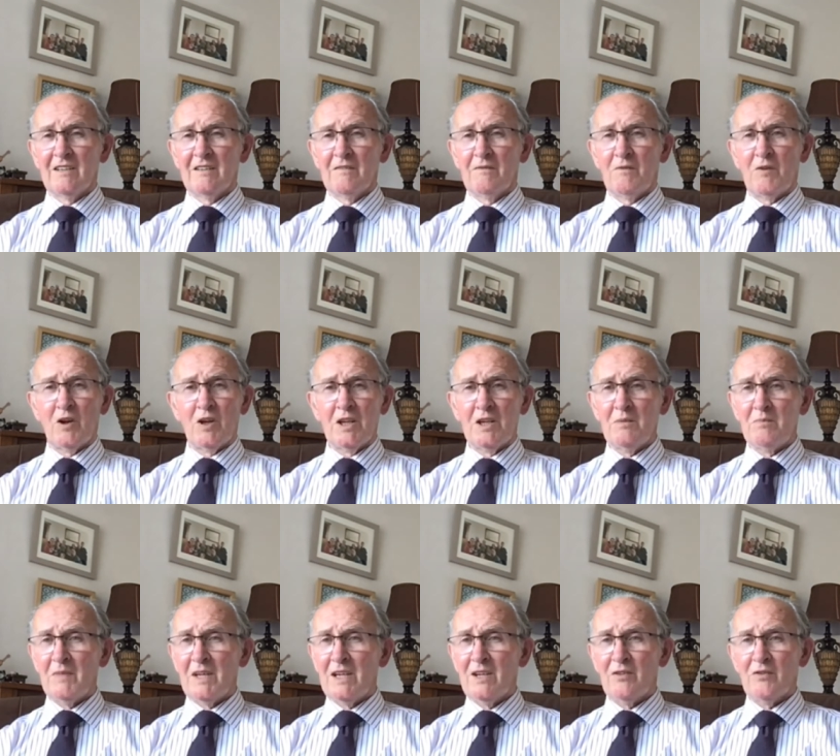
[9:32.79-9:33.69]
followed
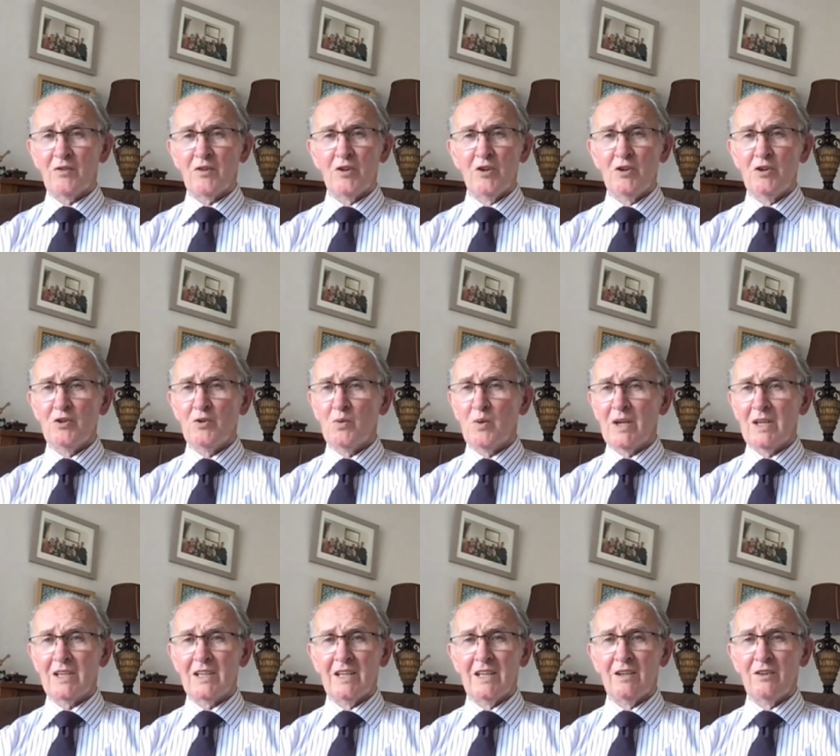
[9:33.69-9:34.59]
me through
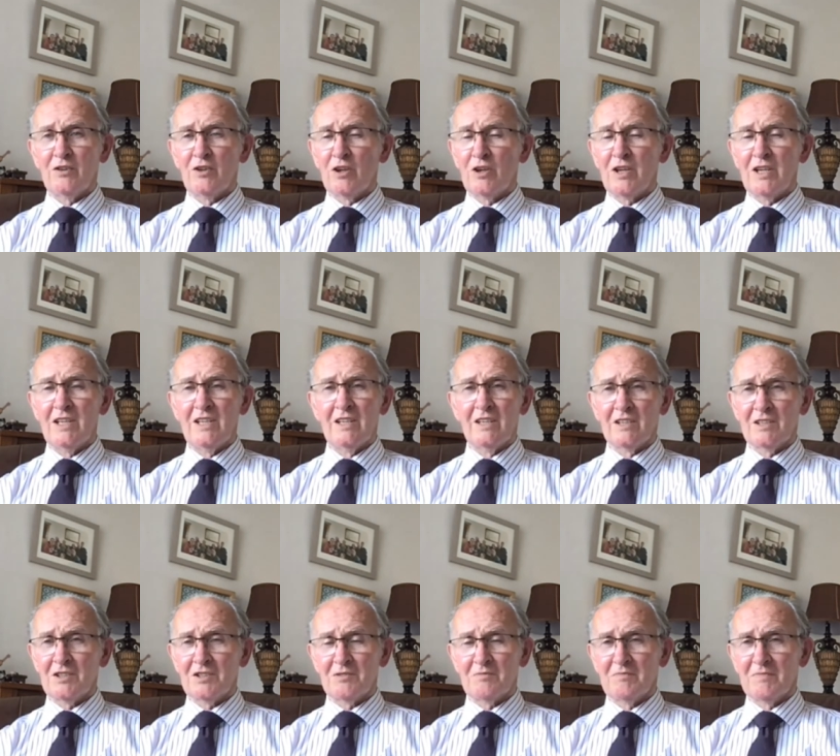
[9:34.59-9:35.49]
20, 30
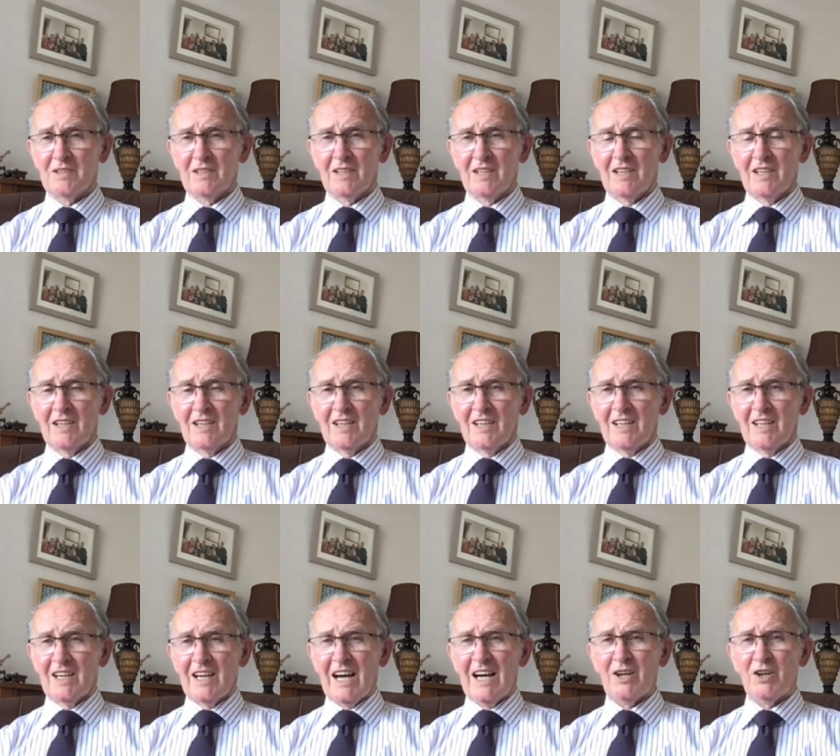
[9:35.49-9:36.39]
years.
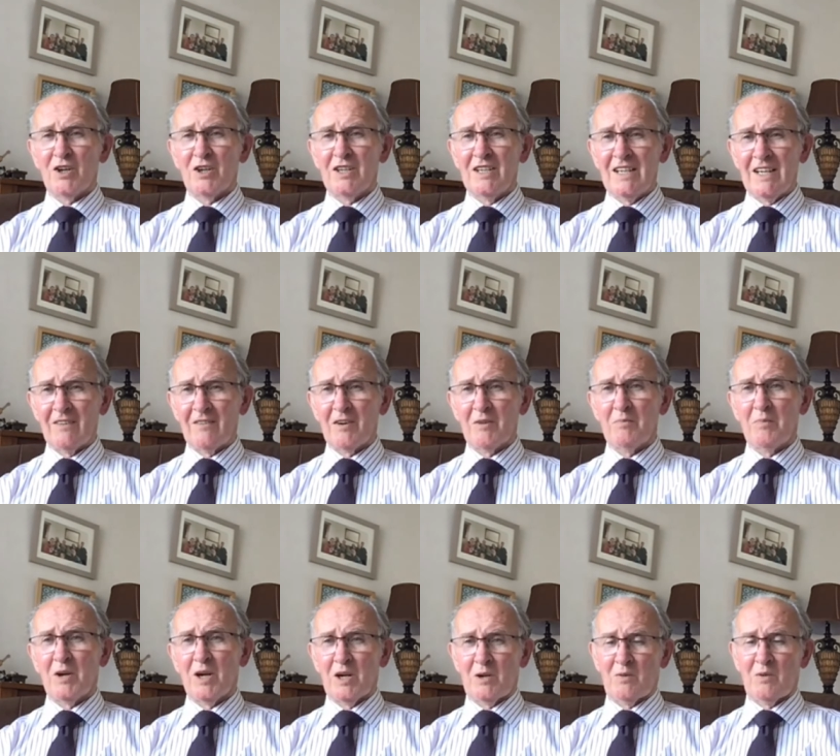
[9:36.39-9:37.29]
I could never
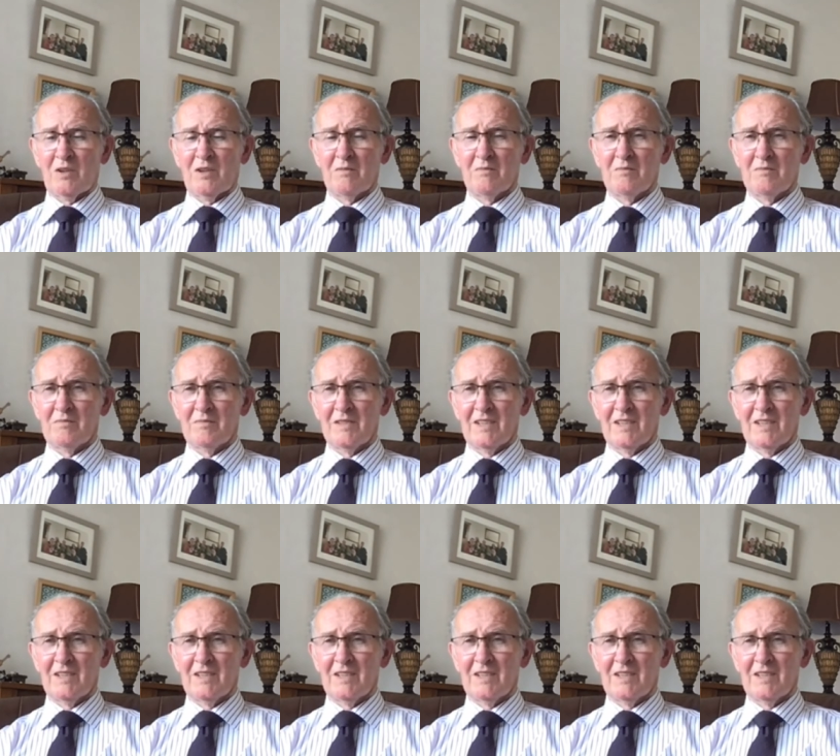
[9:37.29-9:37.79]
part with them.